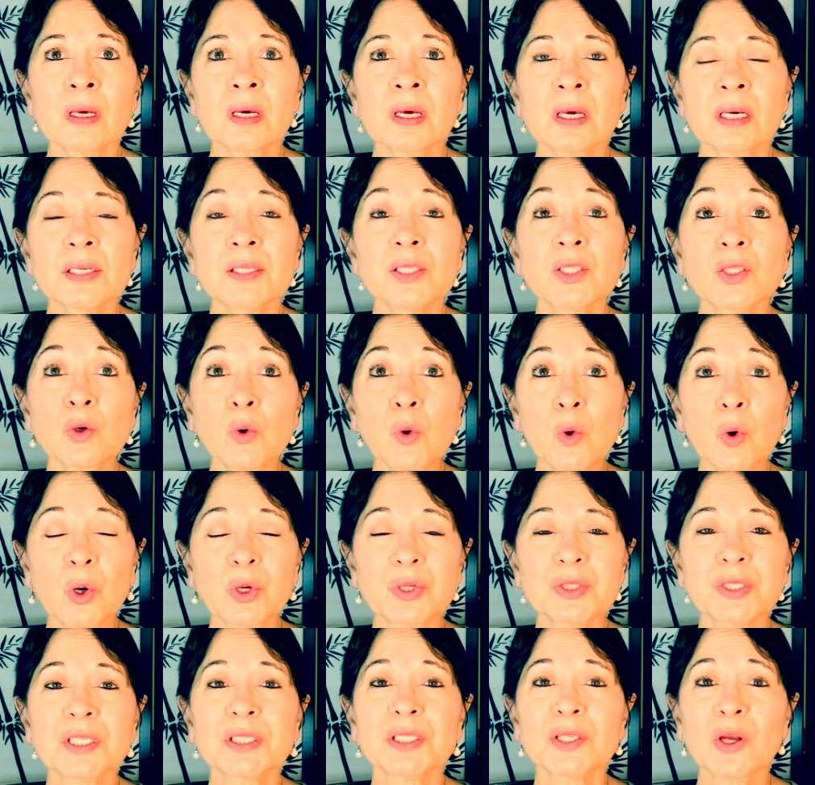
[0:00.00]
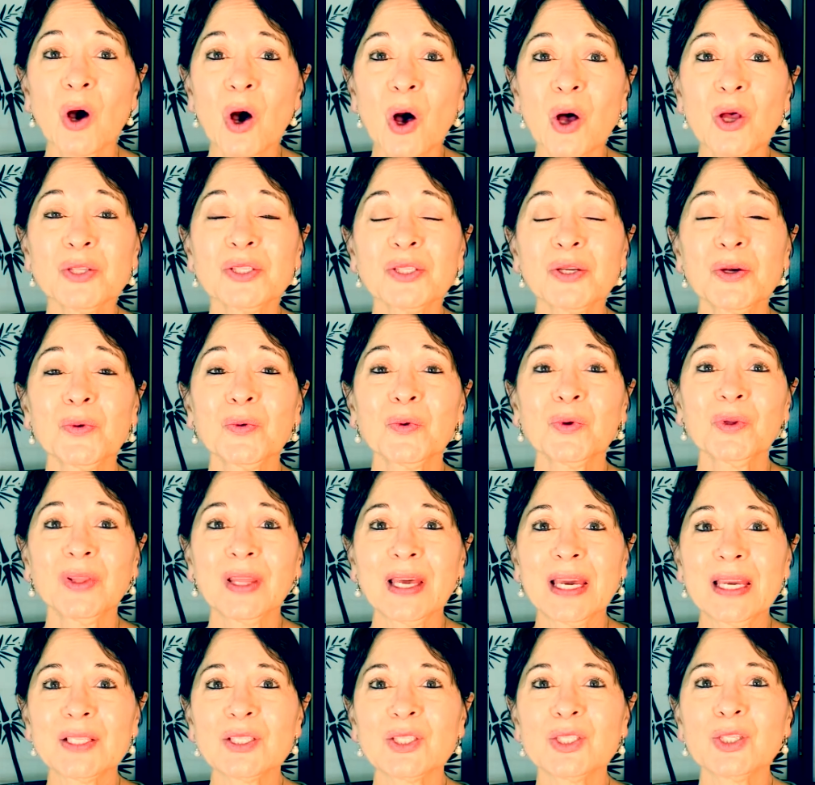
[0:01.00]
Swords because also
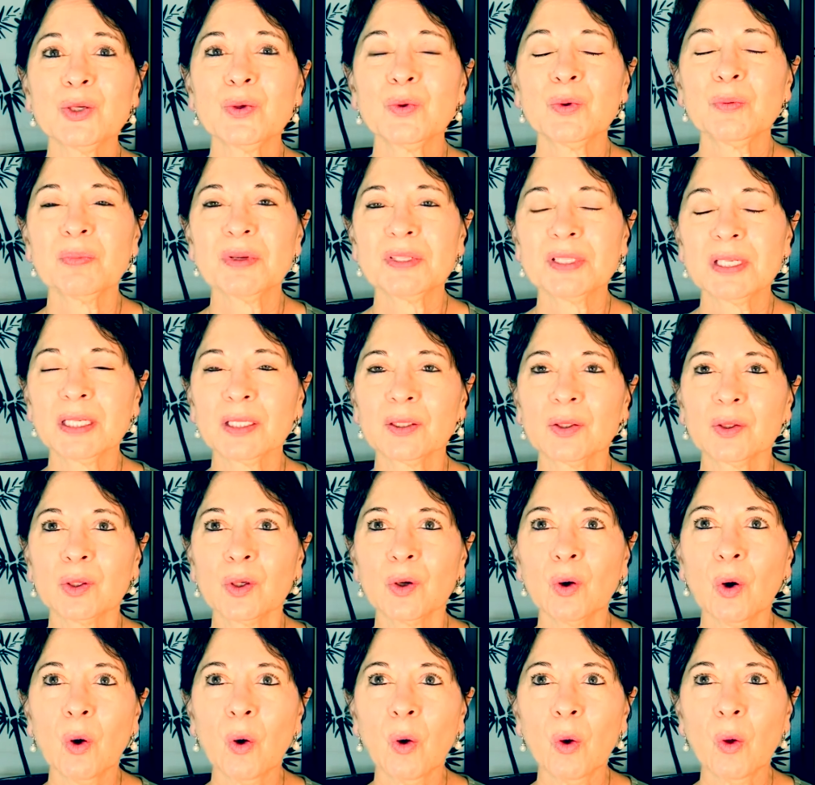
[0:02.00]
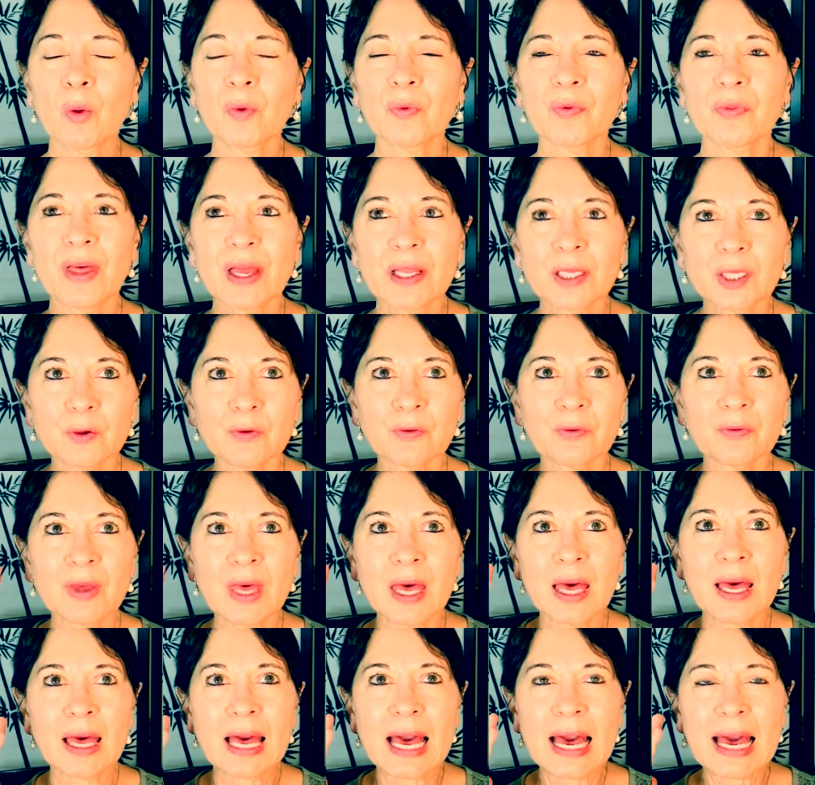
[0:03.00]
relate to a particular goal that you
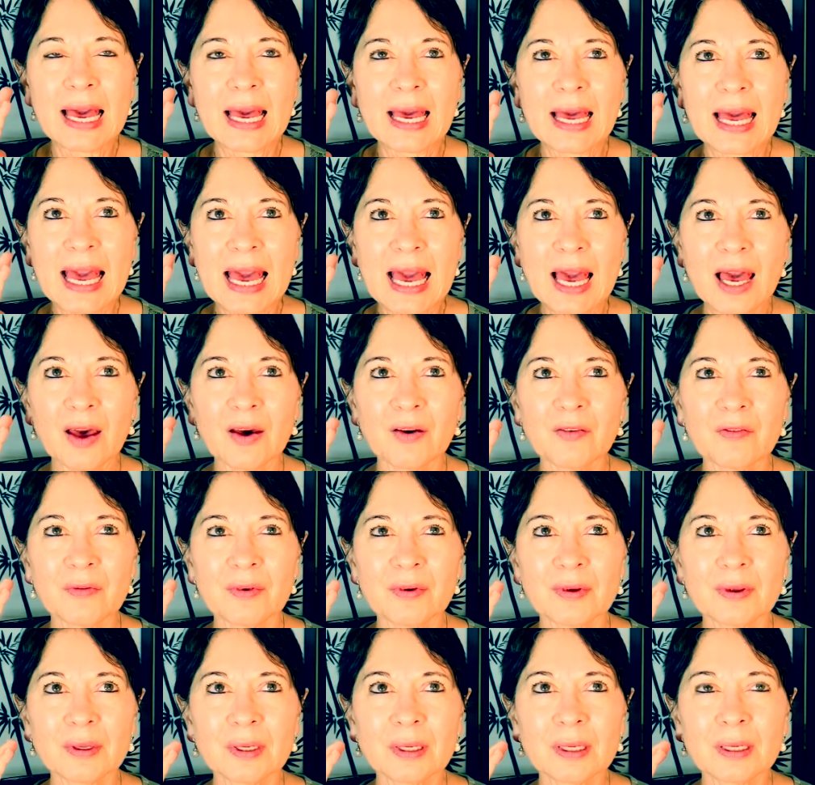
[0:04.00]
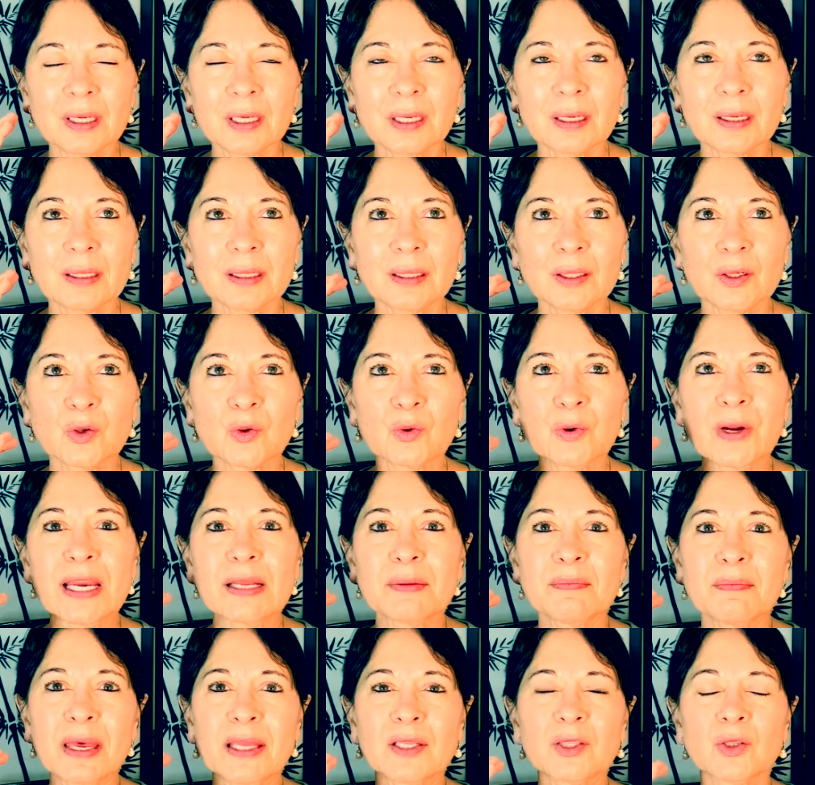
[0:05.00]
have great
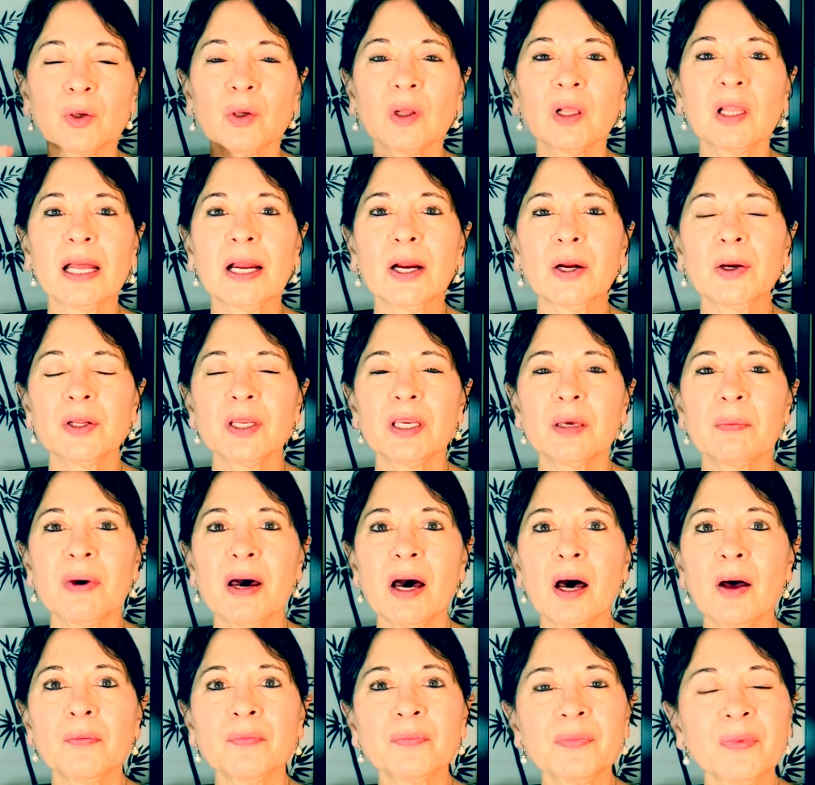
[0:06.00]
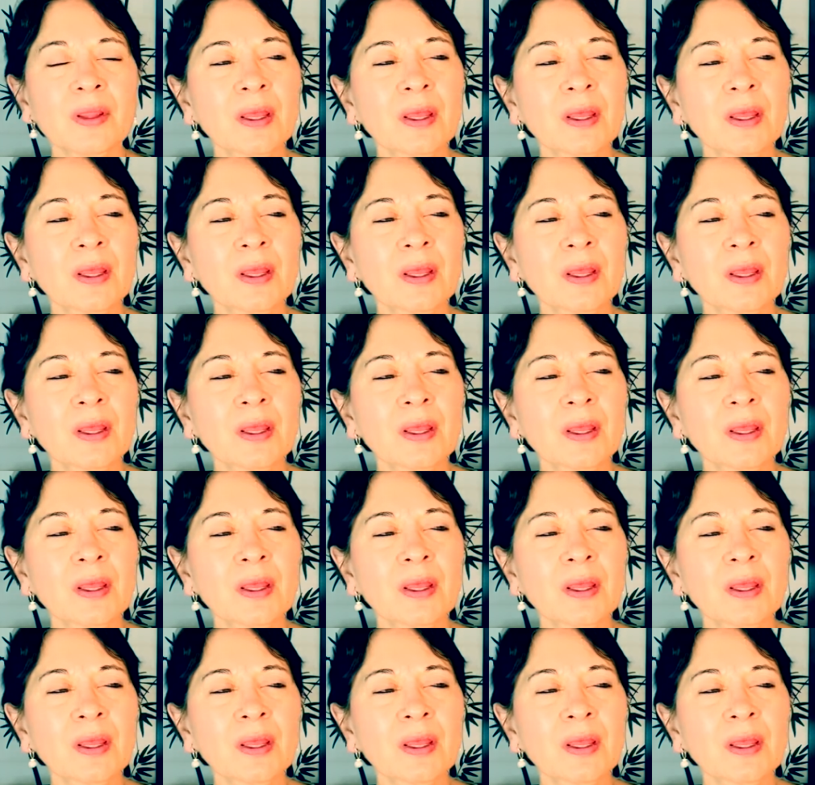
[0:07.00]
mental clarity about.